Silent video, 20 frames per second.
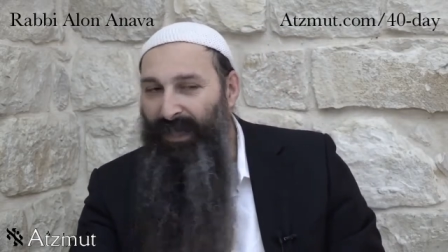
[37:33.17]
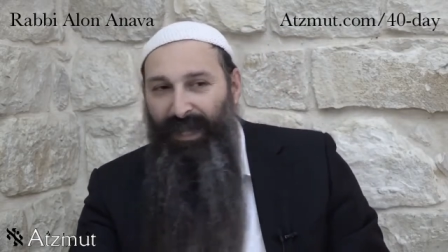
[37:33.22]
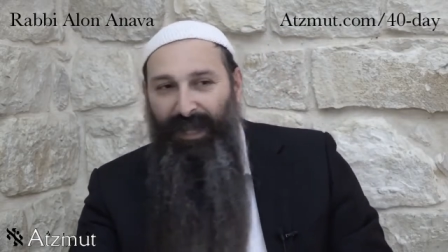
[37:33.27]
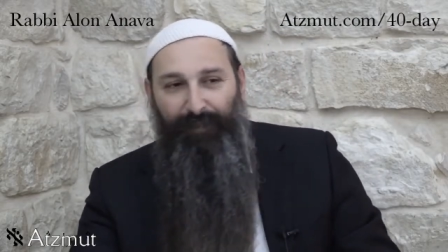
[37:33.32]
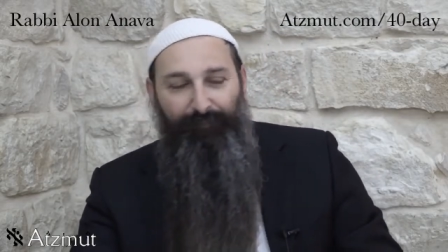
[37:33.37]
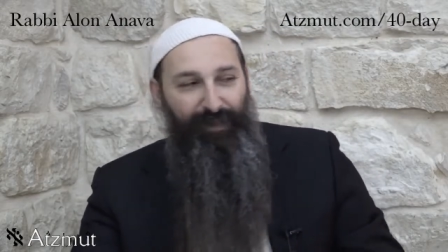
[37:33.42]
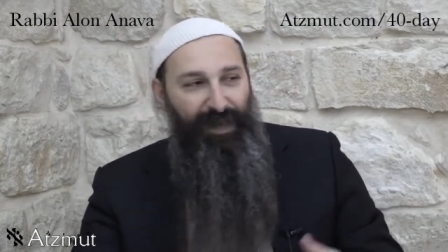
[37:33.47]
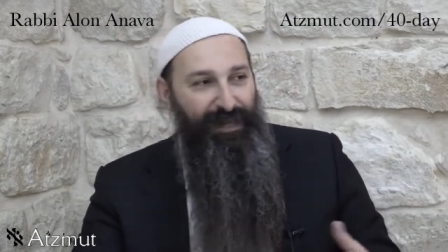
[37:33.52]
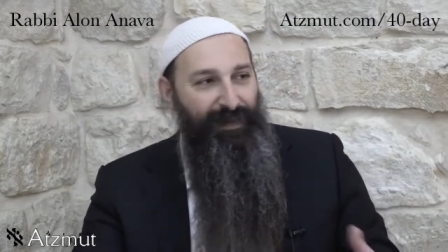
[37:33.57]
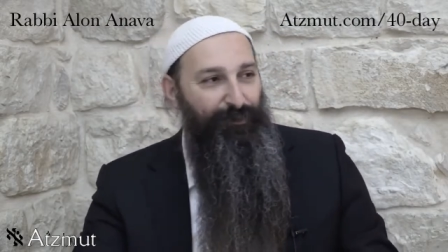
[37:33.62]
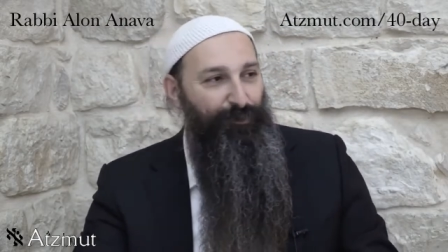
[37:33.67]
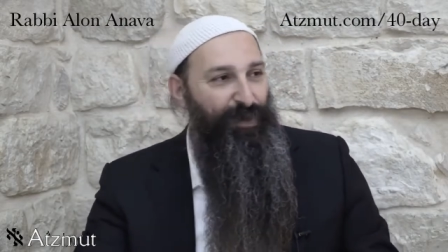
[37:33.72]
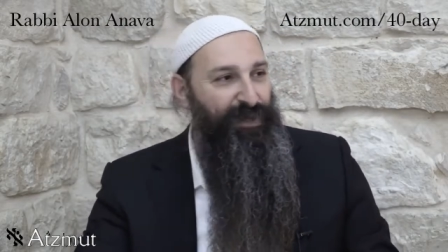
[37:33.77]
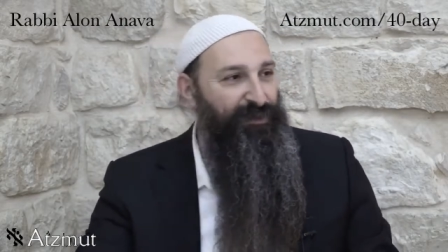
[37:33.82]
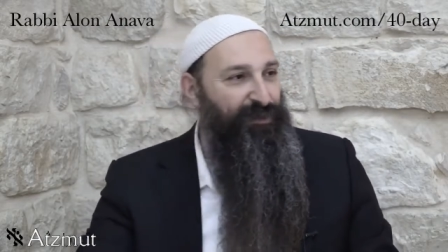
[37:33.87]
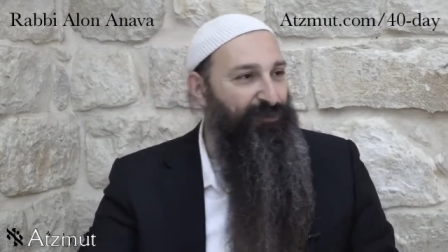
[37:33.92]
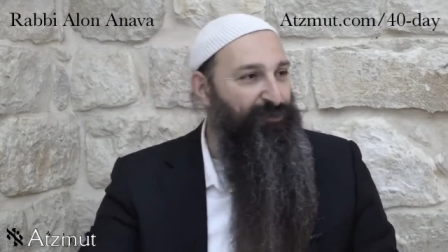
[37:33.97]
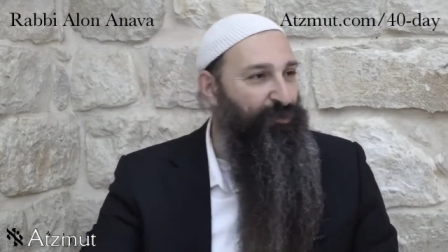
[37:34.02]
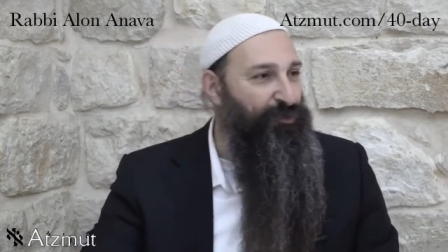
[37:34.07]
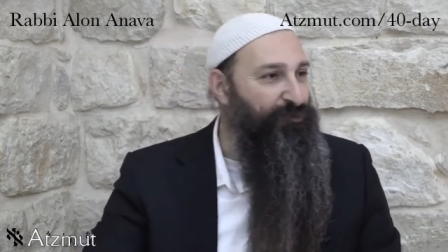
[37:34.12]
and by the way,
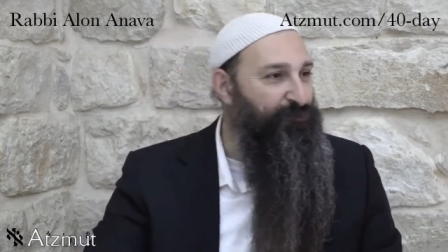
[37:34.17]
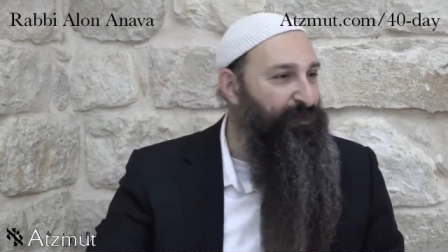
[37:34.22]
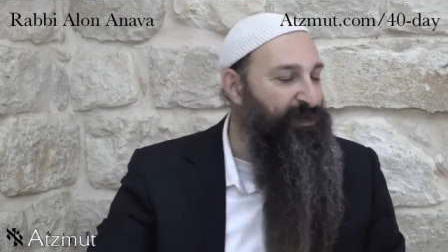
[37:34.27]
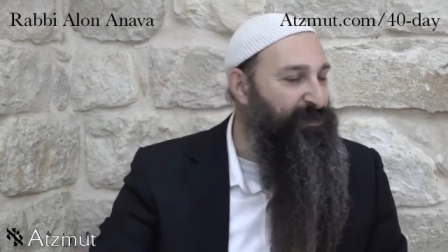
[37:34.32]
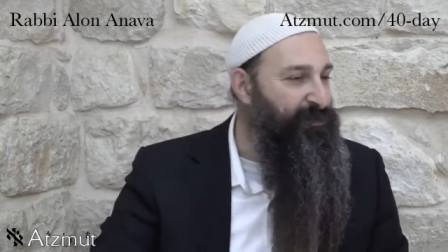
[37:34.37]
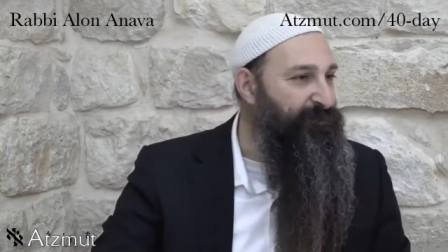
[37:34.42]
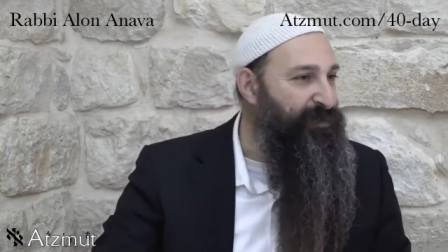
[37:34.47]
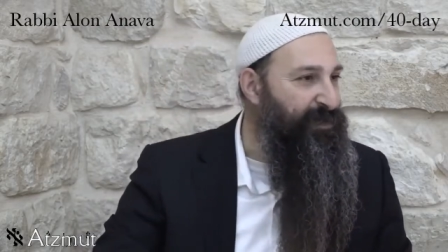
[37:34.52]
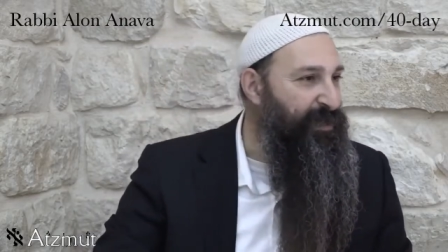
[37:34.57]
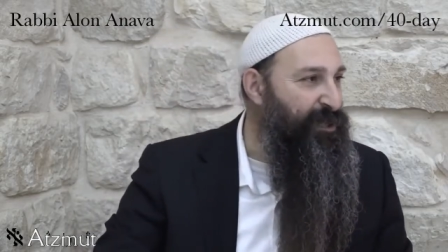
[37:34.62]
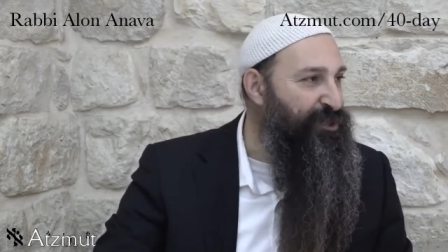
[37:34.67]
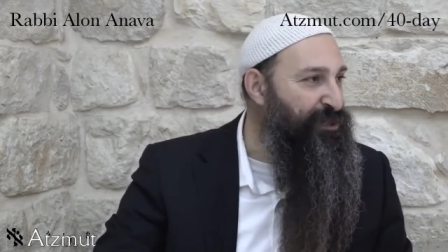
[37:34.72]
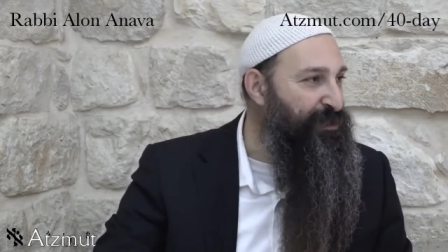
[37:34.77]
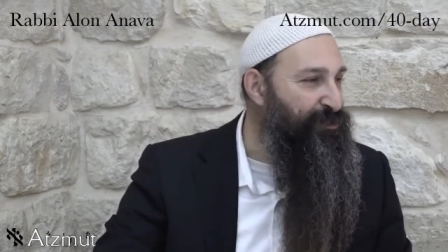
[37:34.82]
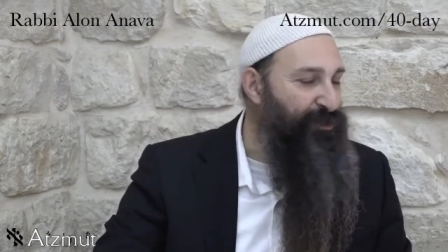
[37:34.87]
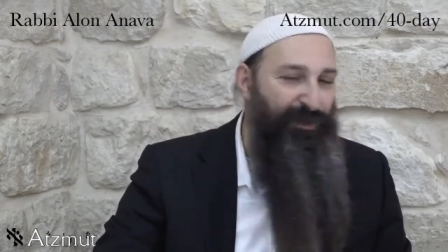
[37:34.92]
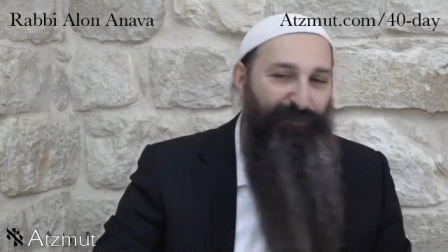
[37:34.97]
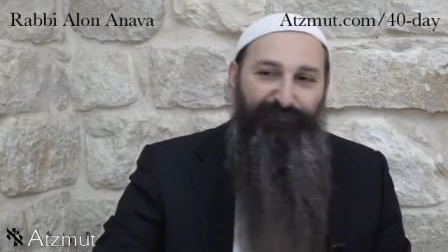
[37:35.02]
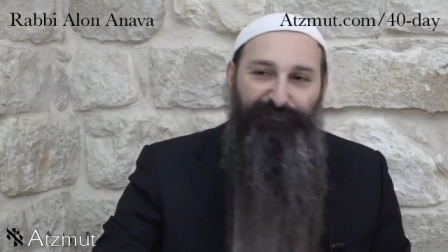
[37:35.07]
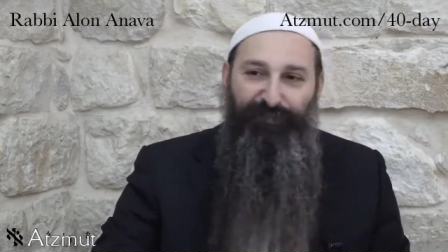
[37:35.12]
the third Bet HaMikdash is
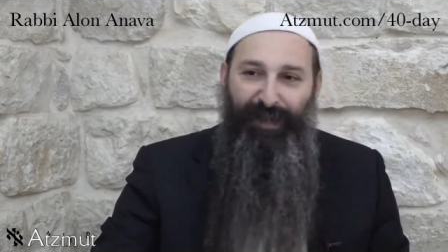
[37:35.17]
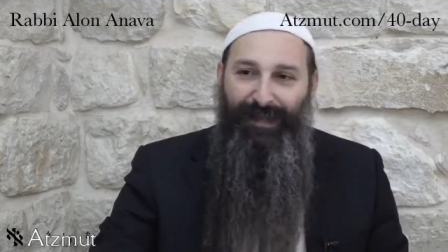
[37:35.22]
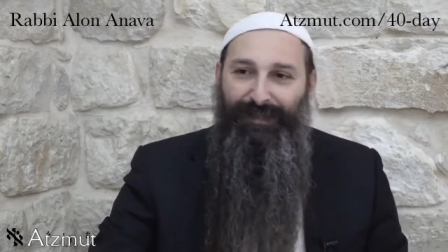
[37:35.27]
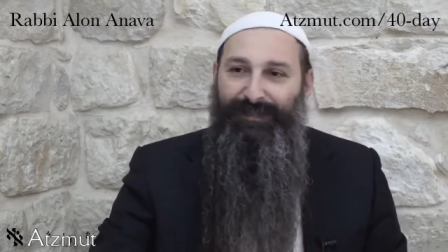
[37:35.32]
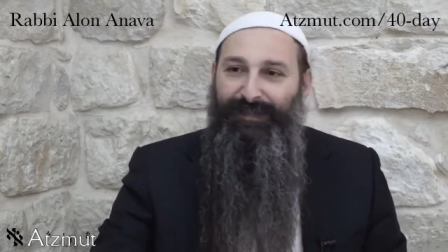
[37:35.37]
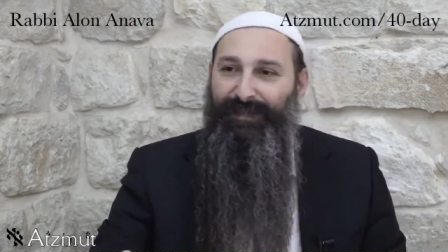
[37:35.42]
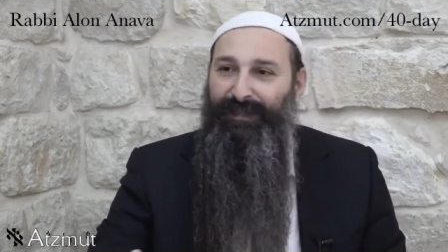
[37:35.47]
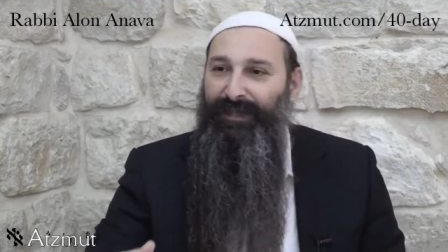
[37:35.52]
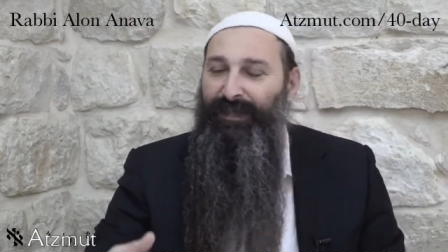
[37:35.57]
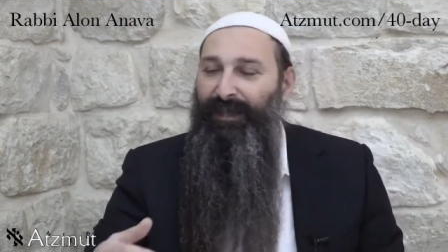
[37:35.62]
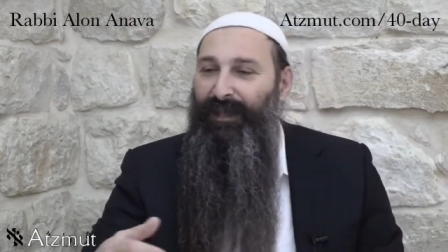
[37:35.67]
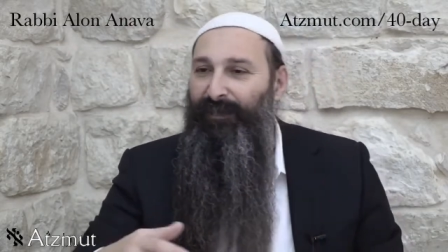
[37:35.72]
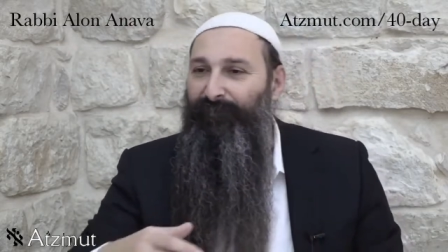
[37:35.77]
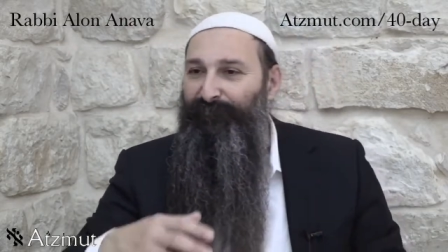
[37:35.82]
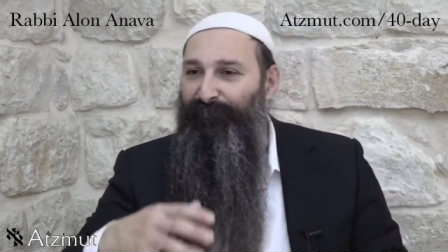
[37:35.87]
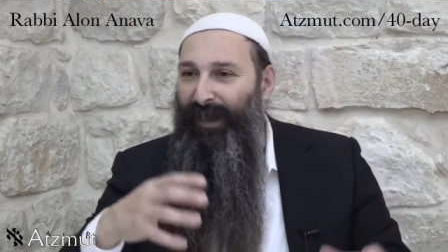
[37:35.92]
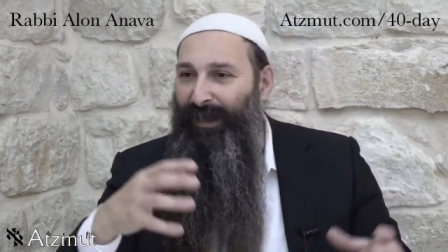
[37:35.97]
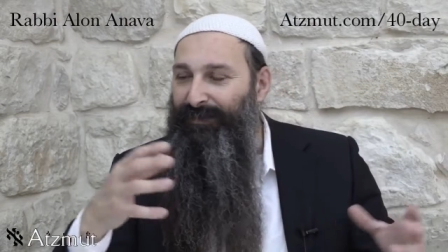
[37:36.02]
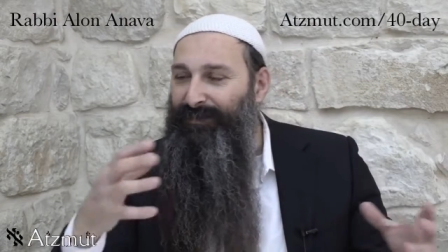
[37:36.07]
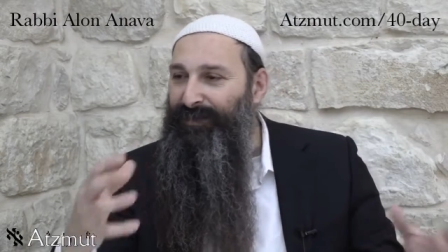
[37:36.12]
not a fancy,
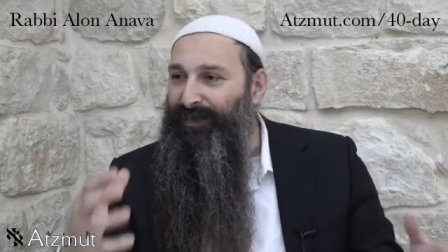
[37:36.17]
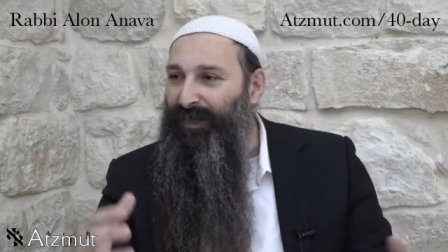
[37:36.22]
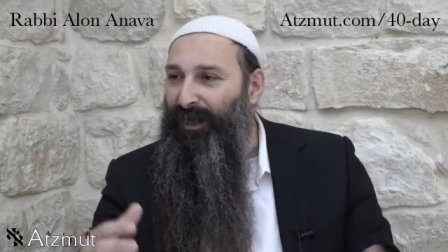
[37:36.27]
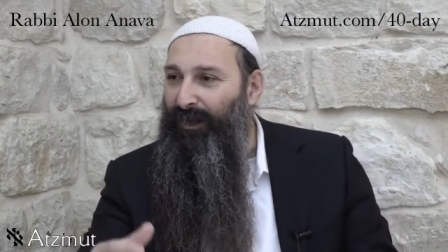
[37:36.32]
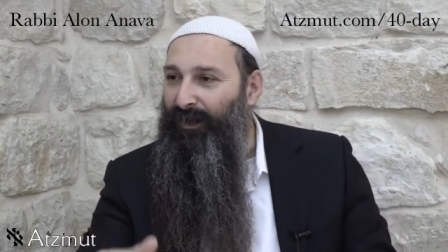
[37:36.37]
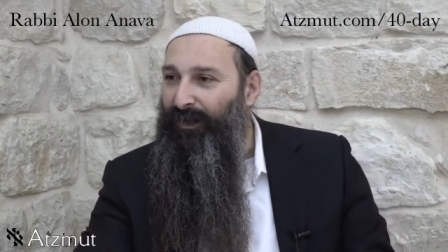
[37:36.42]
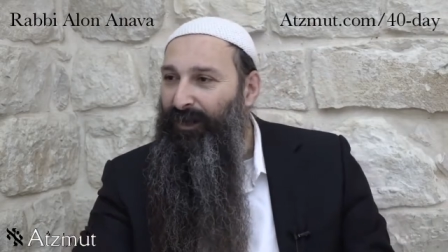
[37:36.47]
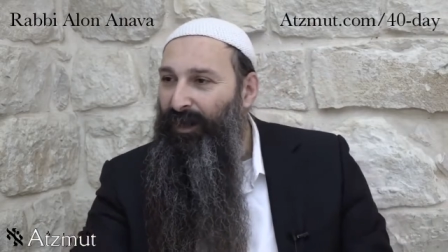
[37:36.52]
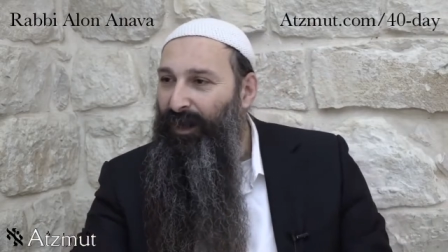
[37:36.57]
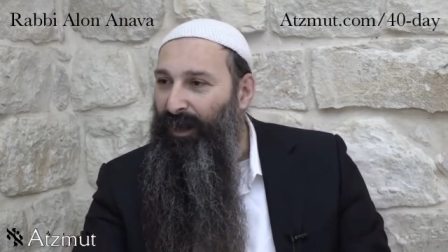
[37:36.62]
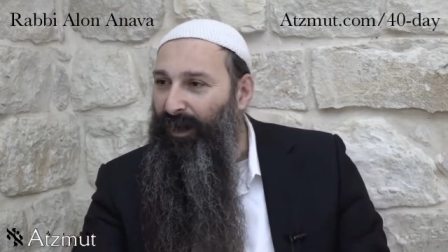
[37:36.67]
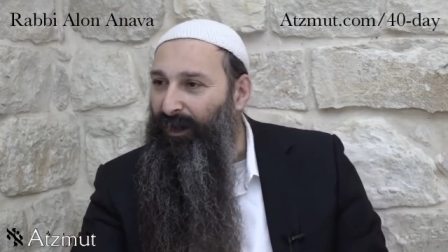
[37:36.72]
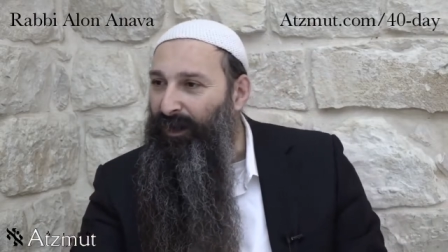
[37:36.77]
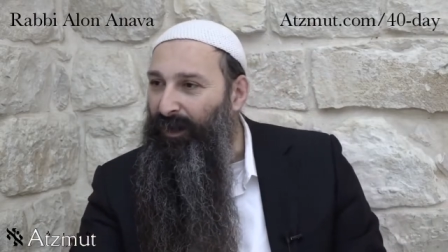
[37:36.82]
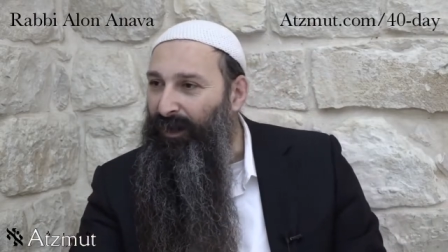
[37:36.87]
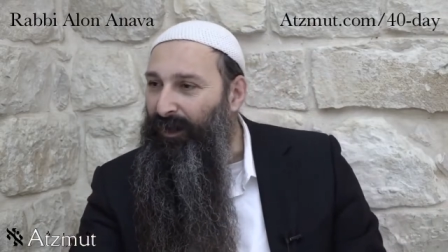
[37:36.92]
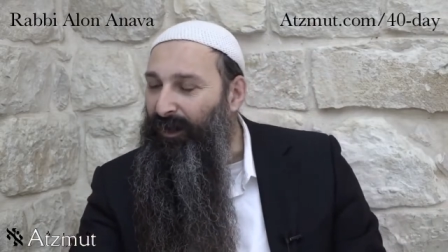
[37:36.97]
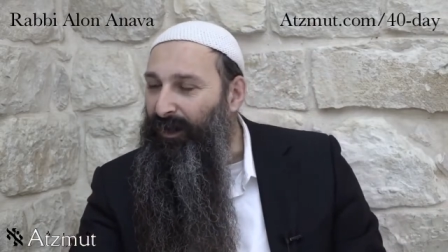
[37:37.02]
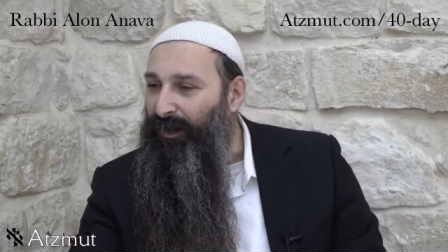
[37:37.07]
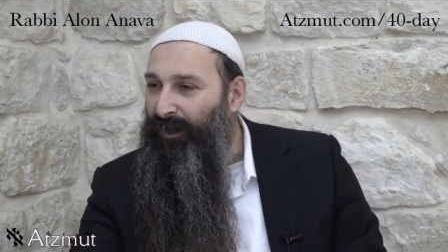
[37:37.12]
fancy our, uh, our,
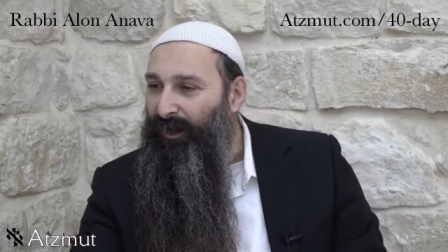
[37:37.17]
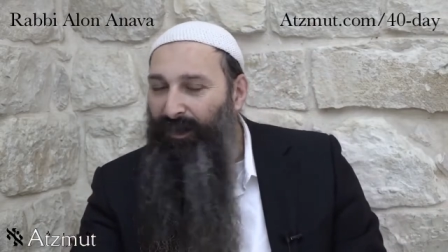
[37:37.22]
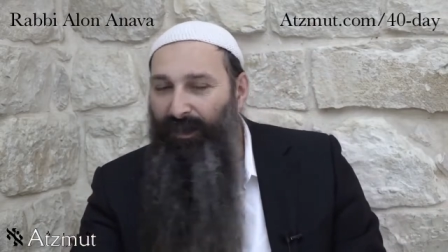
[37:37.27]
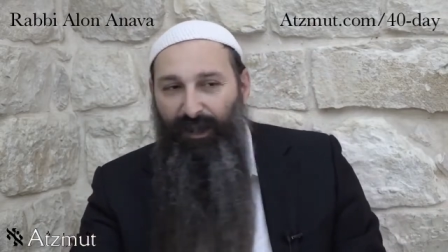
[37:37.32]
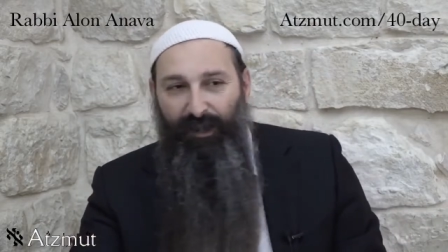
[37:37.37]
uh,